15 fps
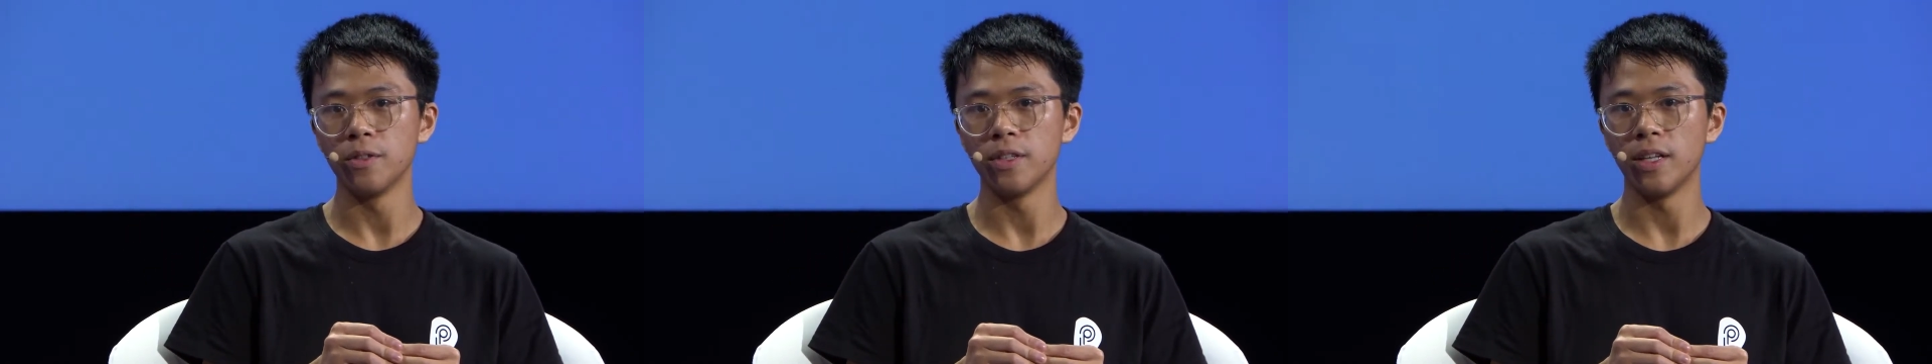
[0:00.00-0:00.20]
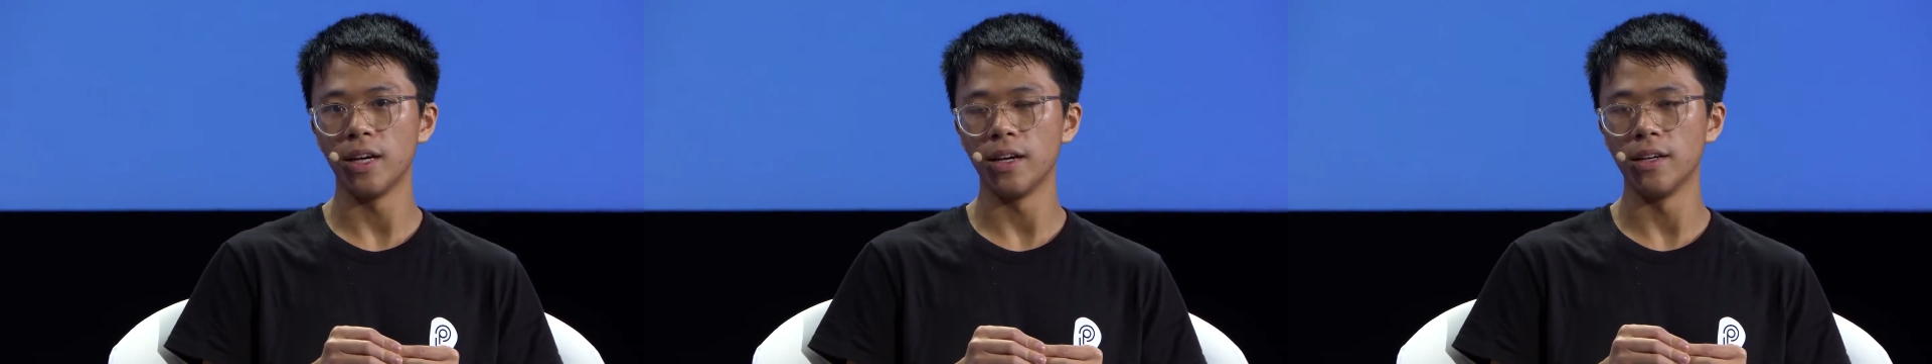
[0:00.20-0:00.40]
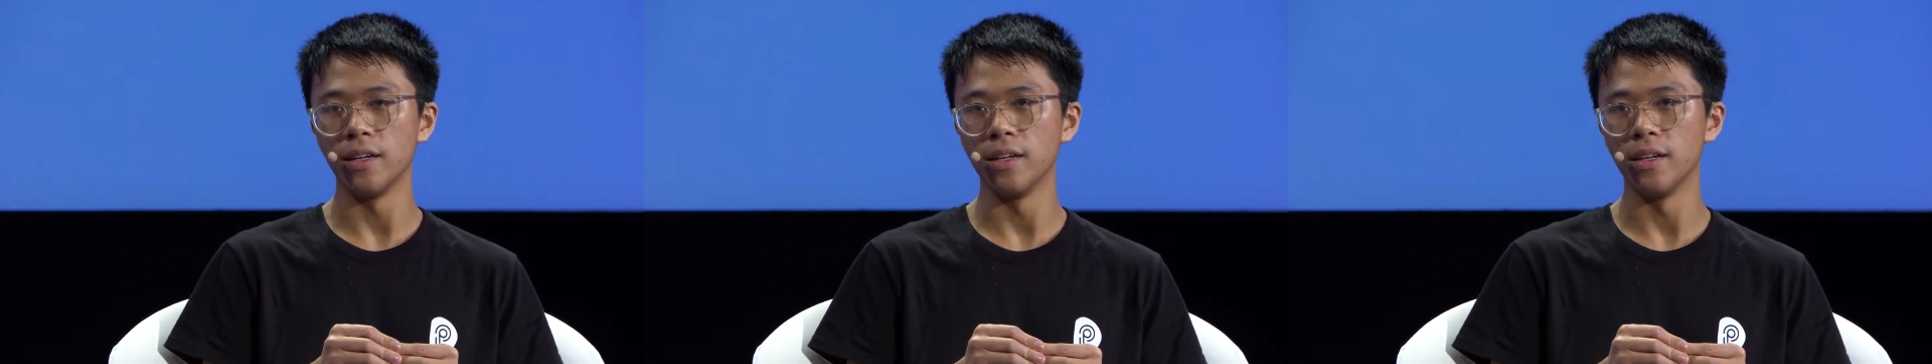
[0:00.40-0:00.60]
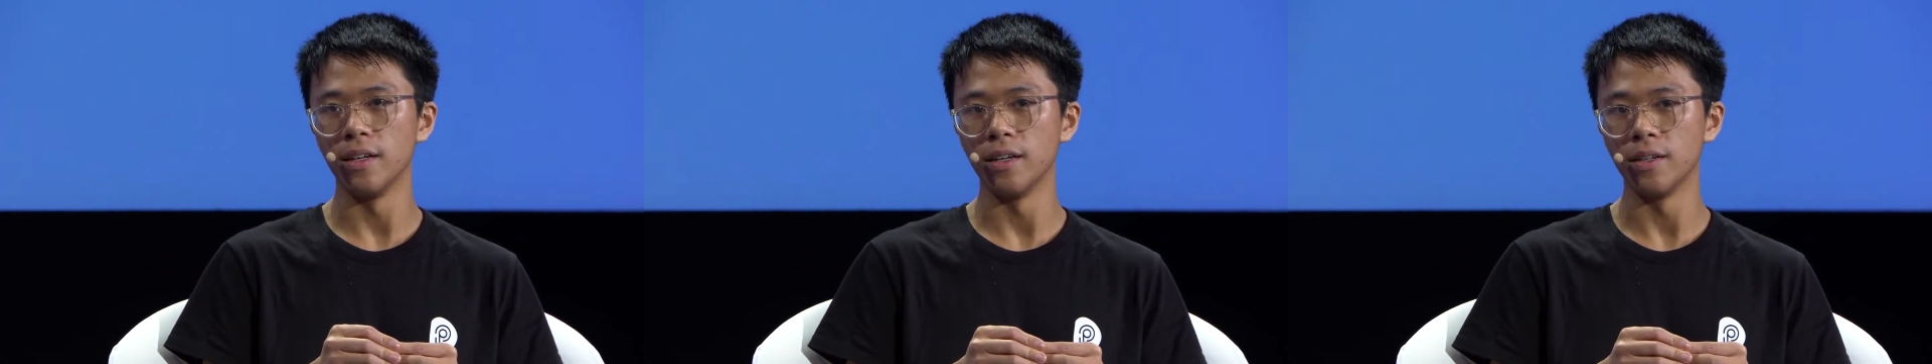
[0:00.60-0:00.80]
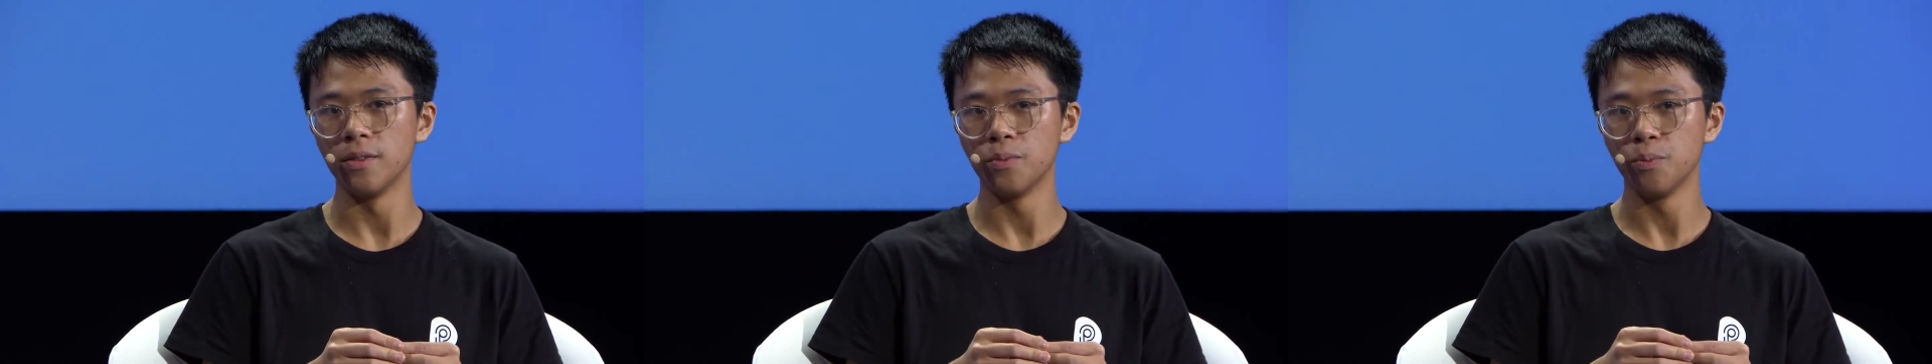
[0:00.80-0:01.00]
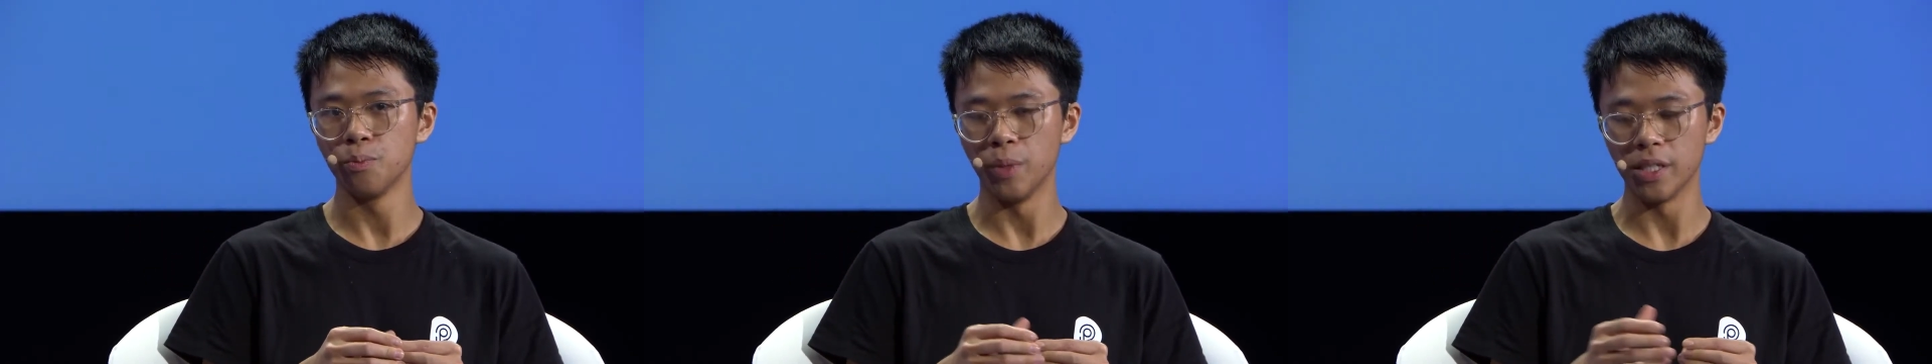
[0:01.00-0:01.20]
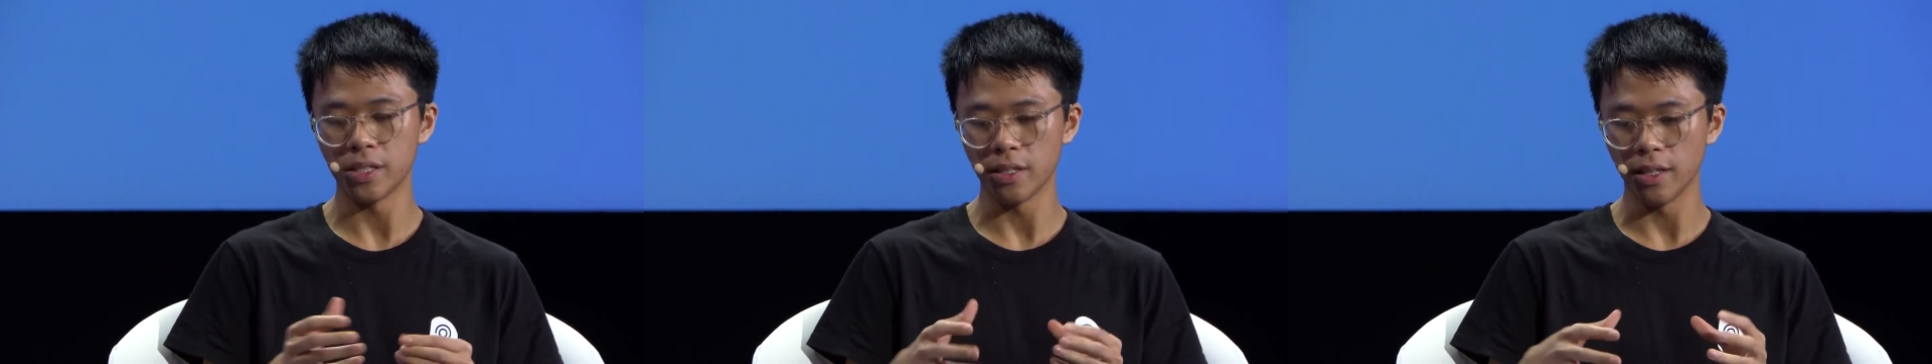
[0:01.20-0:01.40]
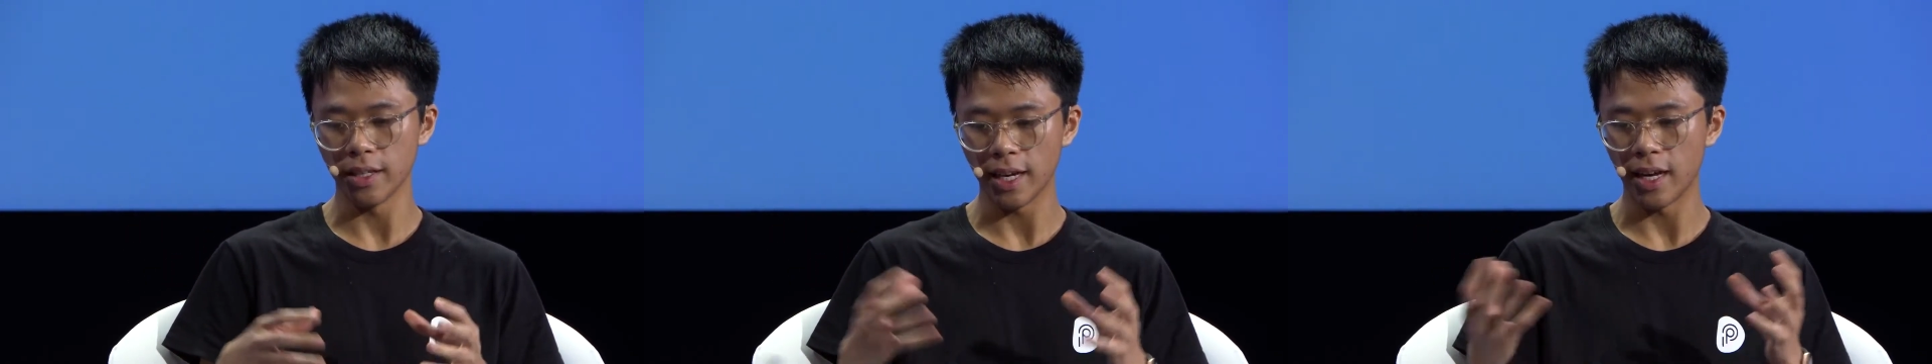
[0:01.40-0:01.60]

That basically like